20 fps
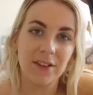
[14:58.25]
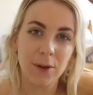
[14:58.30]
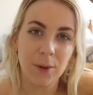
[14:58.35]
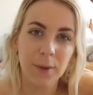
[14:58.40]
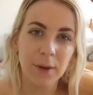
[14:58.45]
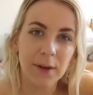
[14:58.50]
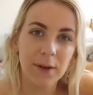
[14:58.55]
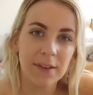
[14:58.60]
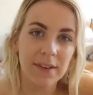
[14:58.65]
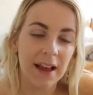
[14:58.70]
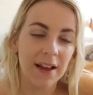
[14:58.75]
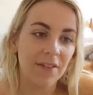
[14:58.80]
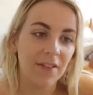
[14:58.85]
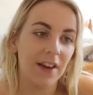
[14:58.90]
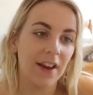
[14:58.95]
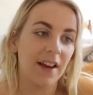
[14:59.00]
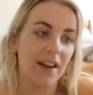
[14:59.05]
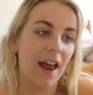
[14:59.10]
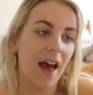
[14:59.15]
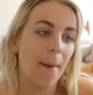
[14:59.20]

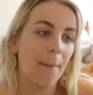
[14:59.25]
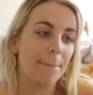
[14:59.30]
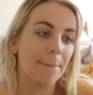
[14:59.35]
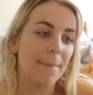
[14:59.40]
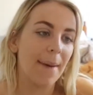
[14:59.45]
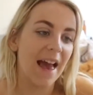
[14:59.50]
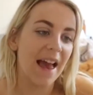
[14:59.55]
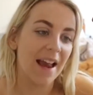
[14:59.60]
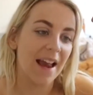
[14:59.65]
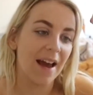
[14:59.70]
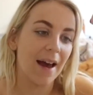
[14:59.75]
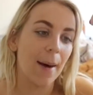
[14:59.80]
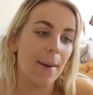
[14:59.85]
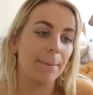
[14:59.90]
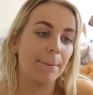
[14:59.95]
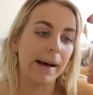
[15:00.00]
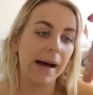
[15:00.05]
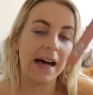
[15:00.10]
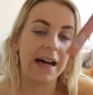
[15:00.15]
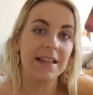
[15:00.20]
W7 Mega
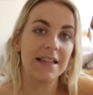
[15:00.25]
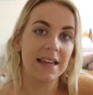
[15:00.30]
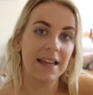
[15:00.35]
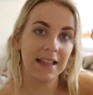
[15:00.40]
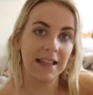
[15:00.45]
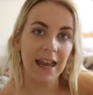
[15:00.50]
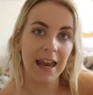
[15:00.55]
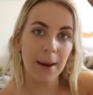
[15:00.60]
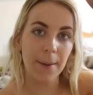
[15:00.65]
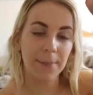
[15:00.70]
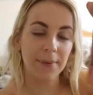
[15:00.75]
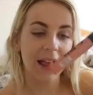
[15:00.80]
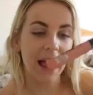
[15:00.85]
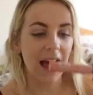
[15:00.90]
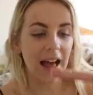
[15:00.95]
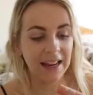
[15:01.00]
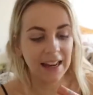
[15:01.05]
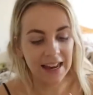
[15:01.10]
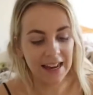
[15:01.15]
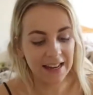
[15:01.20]
Matte Lips, and